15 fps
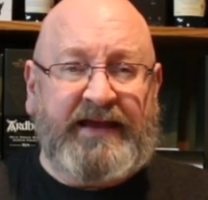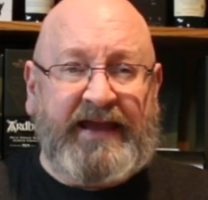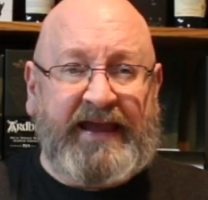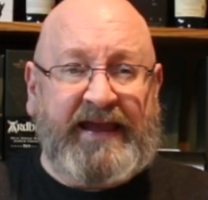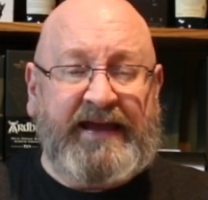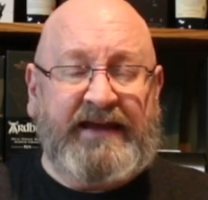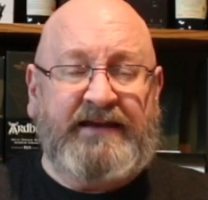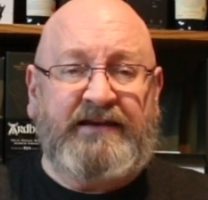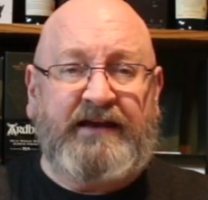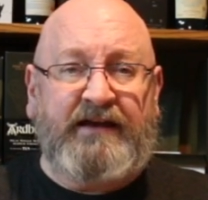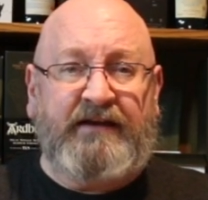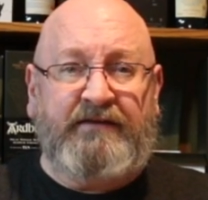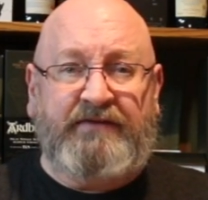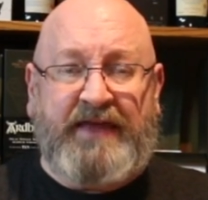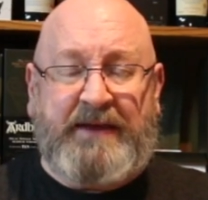
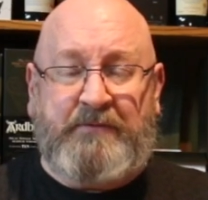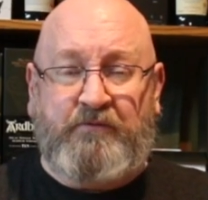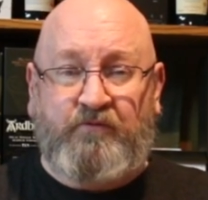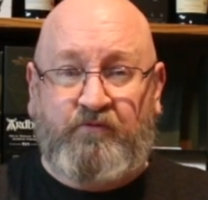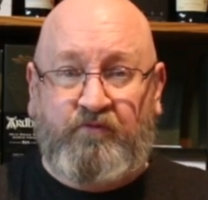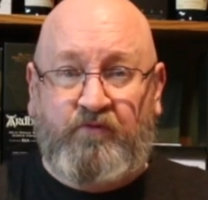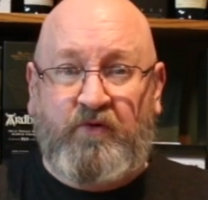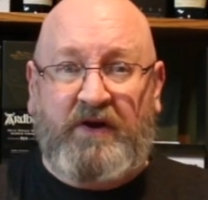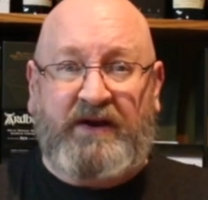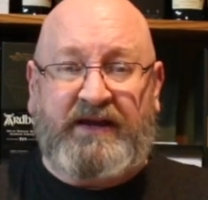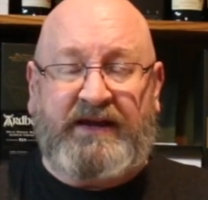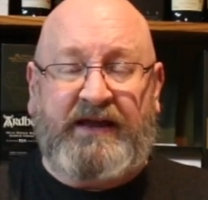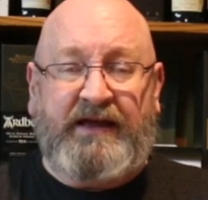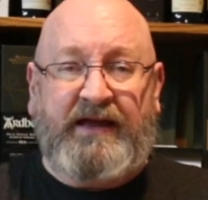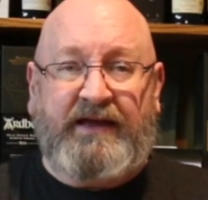and they
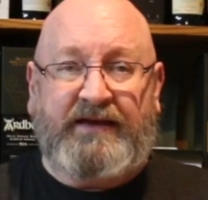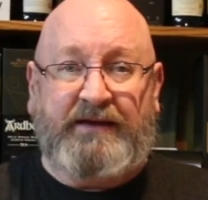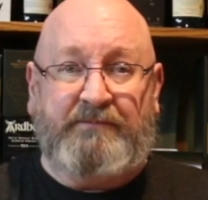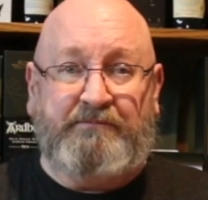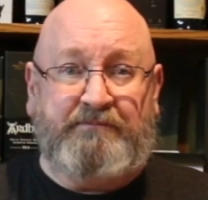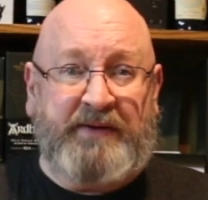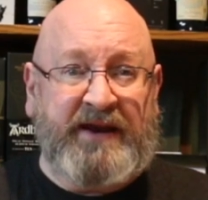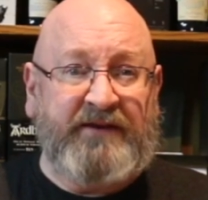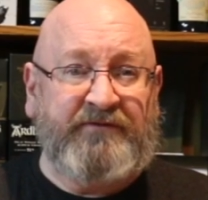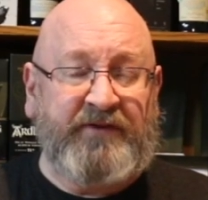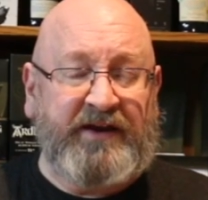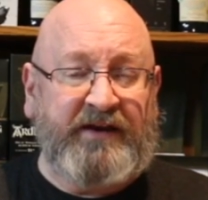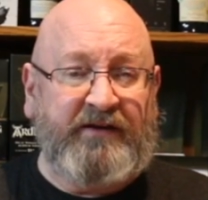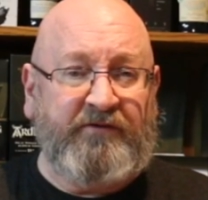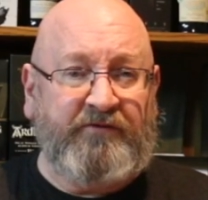really can
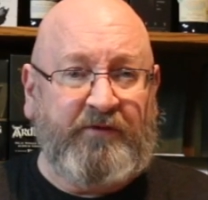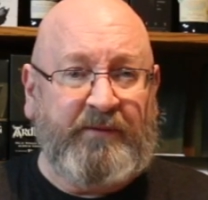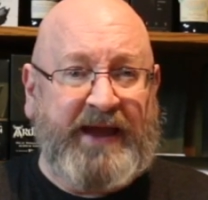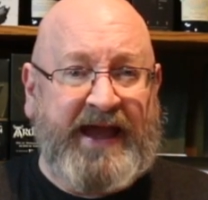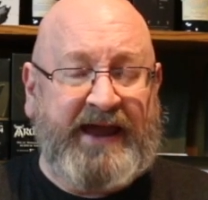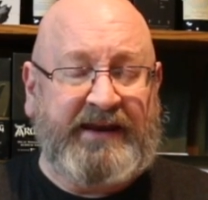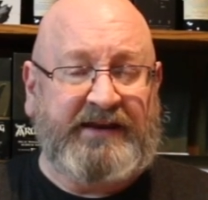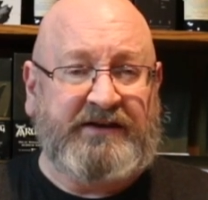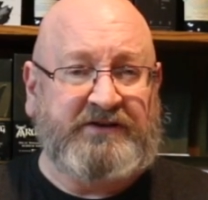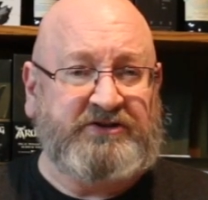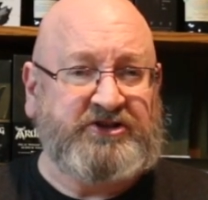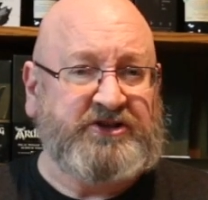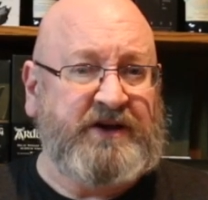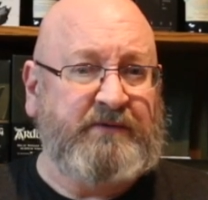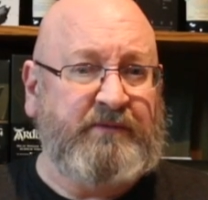benefit from adding
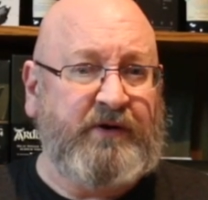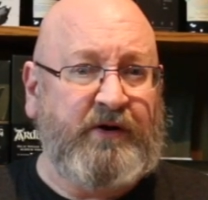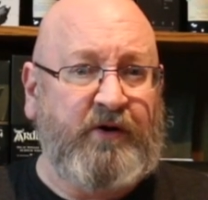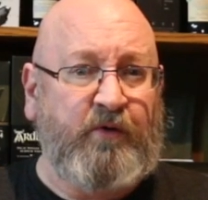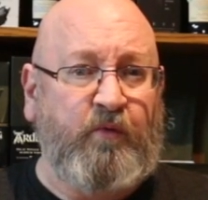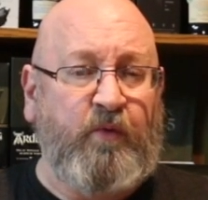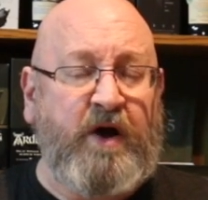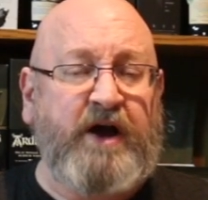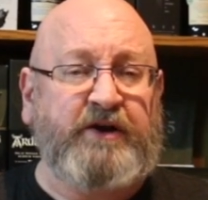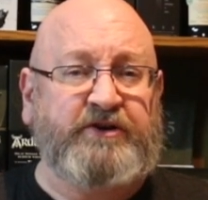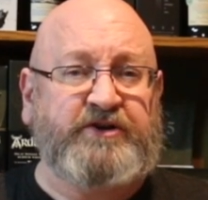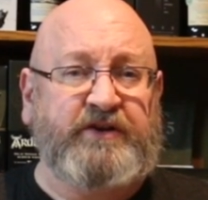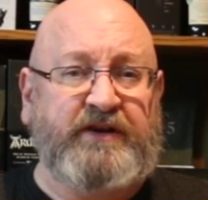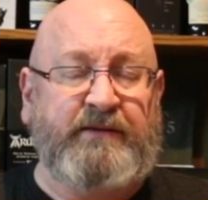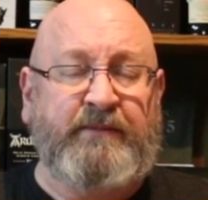some
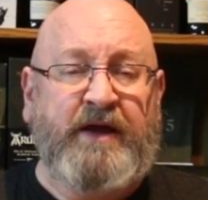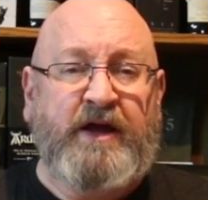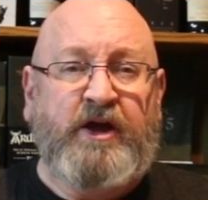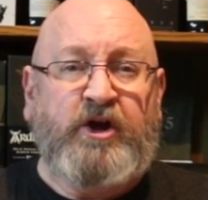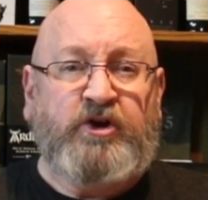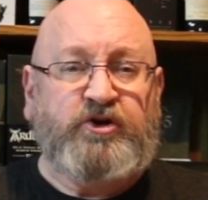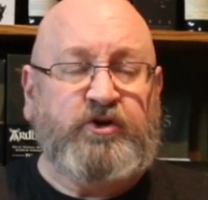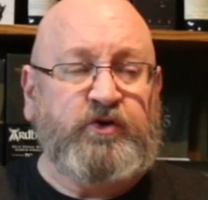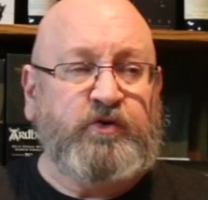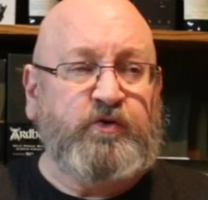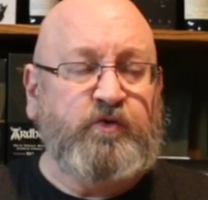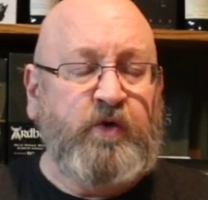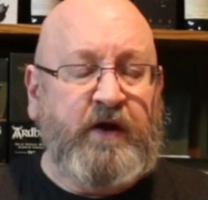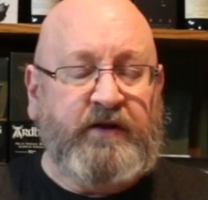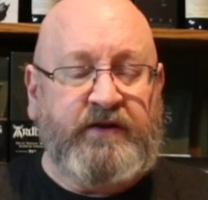water to them
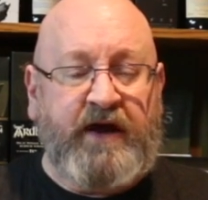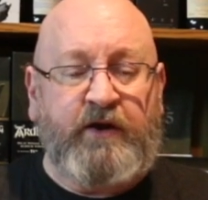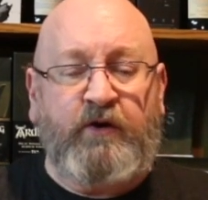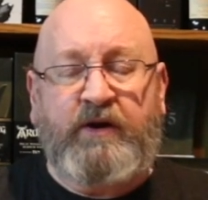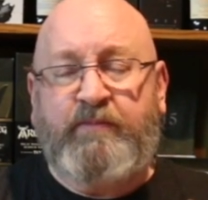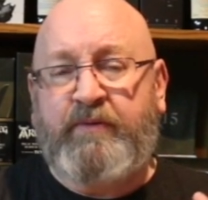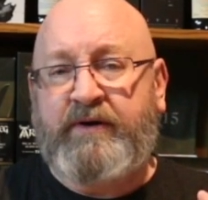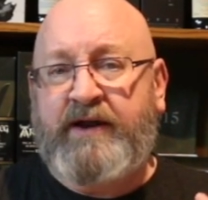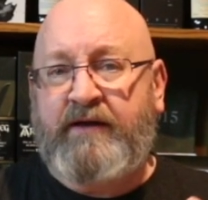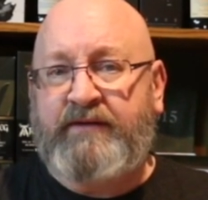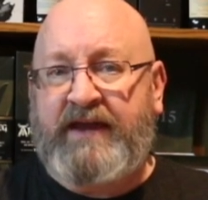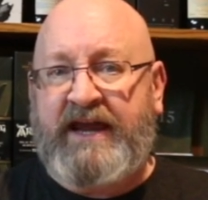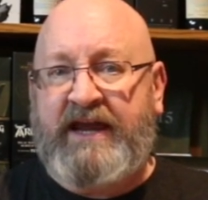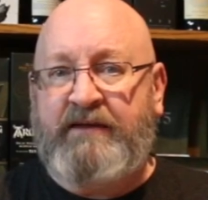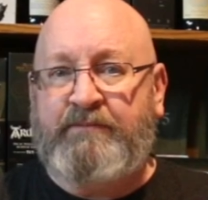to not only bring down
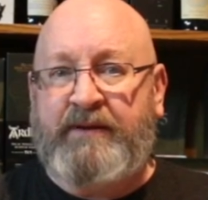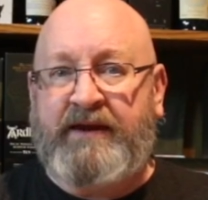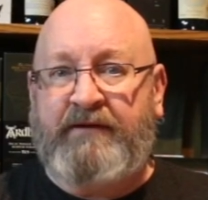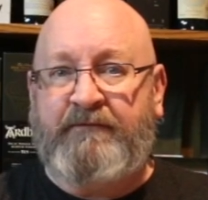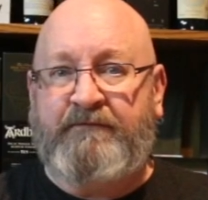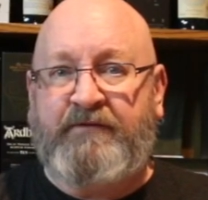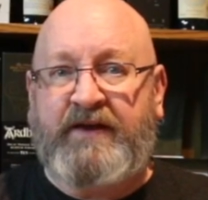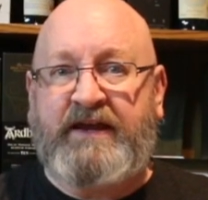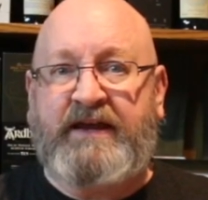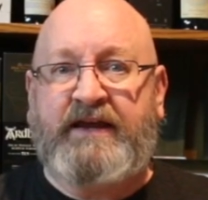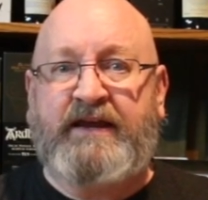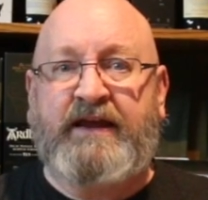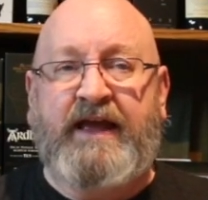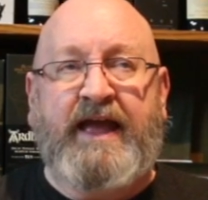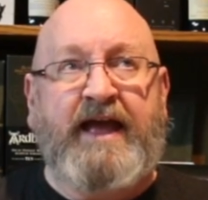the
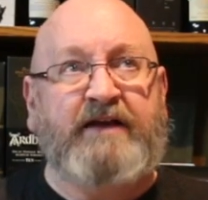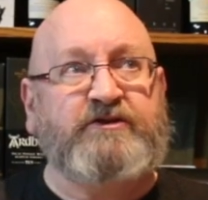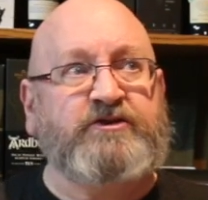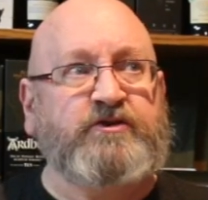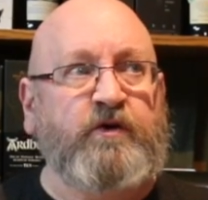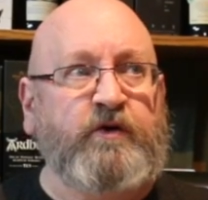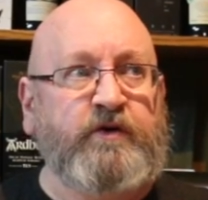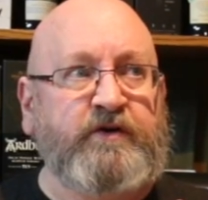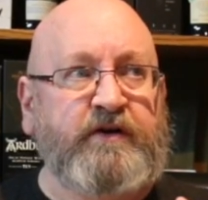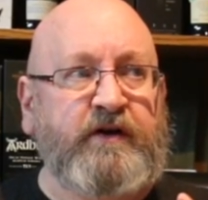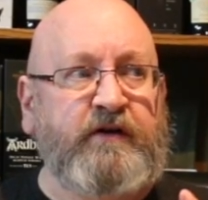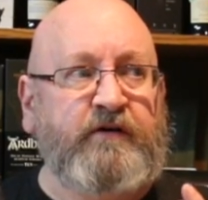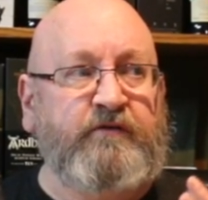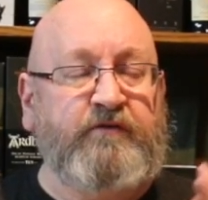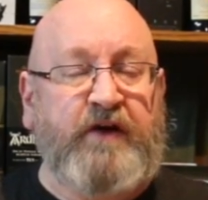ABV and sort
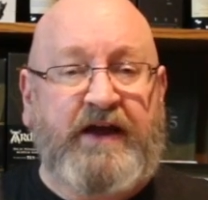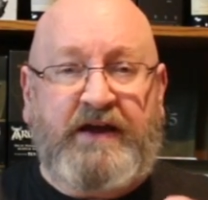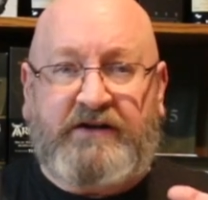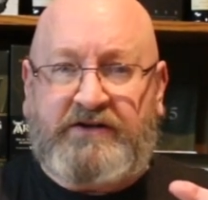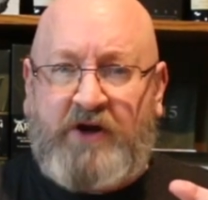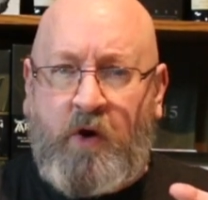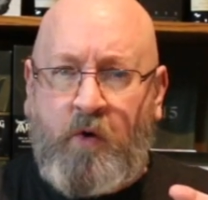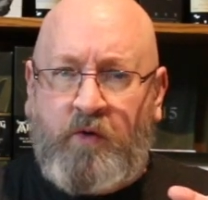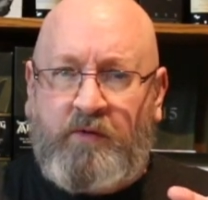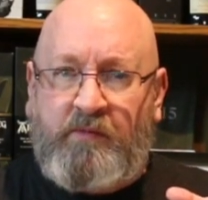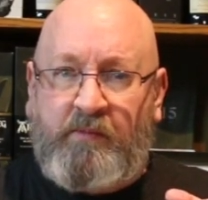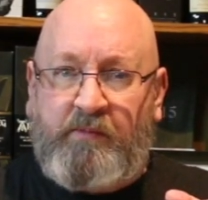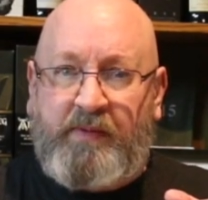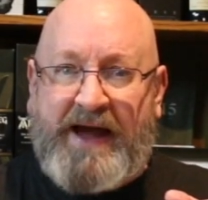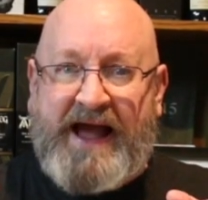of
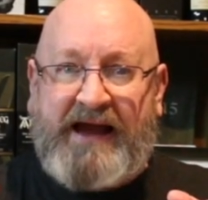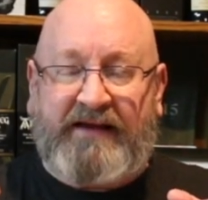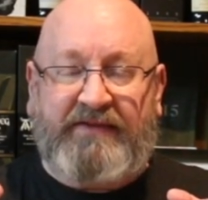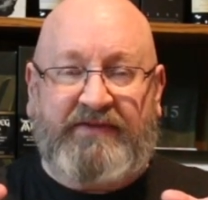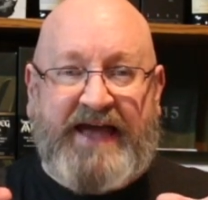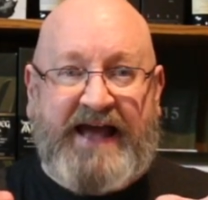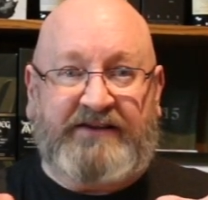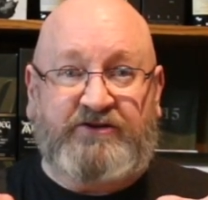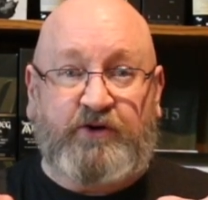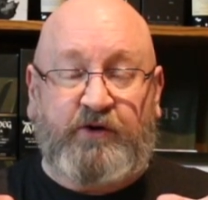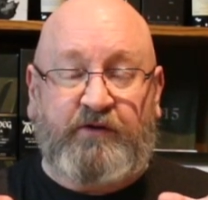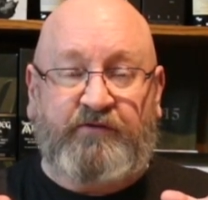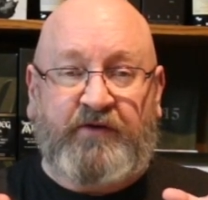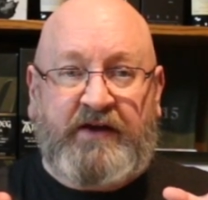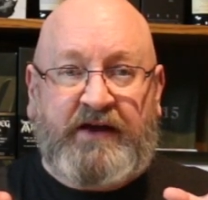tone back that
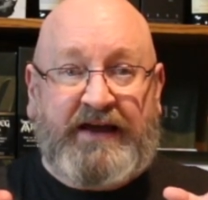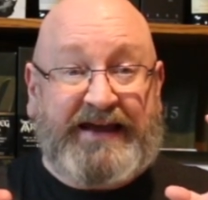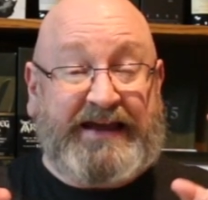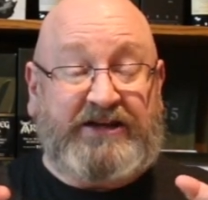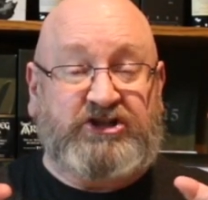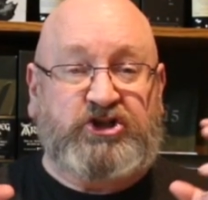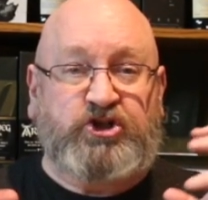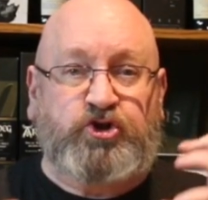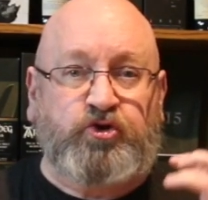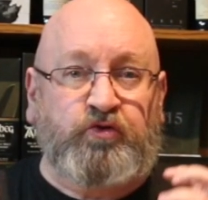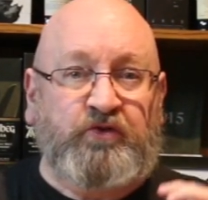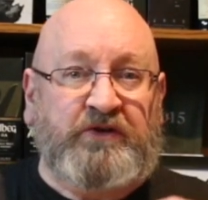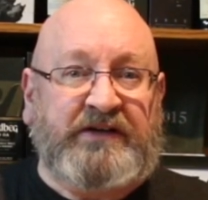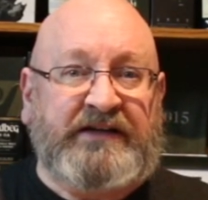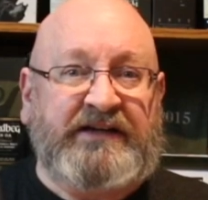sort of
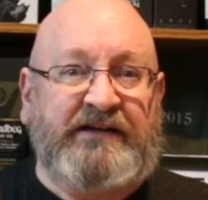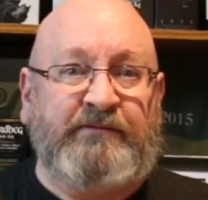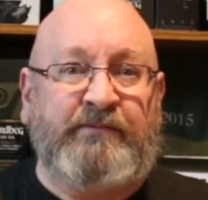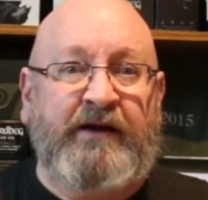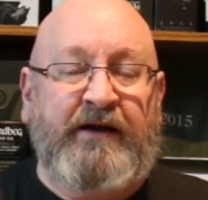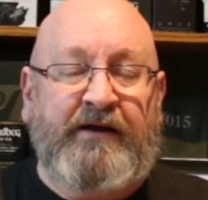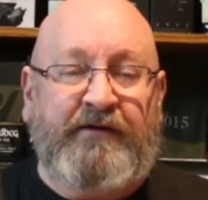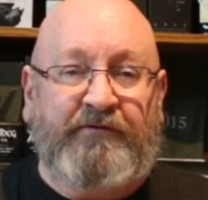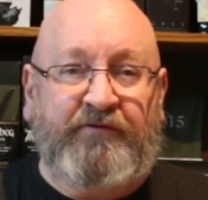extreme